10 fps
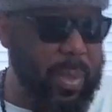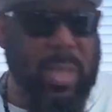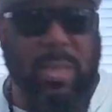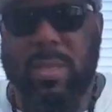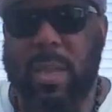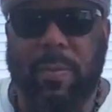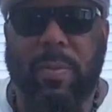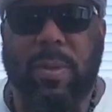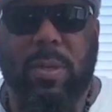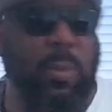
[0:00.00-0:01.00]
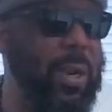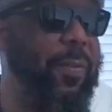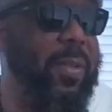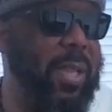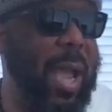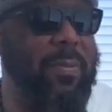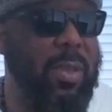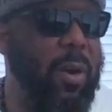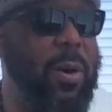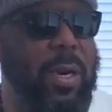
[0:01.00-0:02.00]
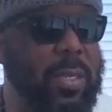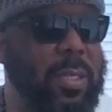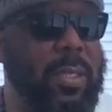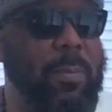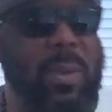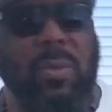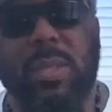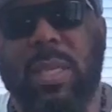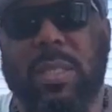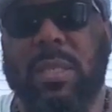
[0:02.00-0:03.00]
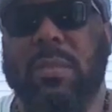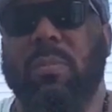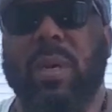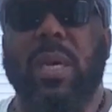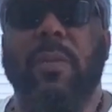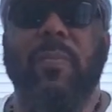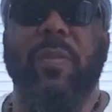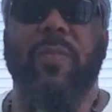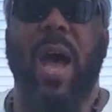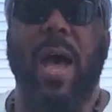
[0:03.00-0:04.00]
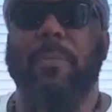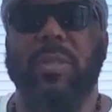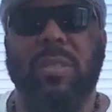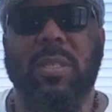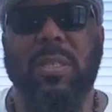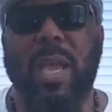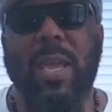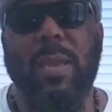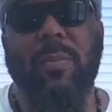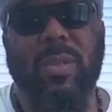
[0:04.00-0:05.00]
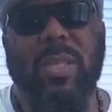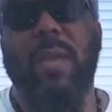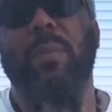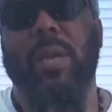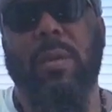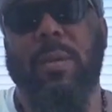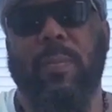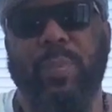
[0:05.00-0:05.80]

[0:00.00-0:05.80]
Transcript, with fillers: is diff- two different types of artists and musicians, but the vibe is the same, similar,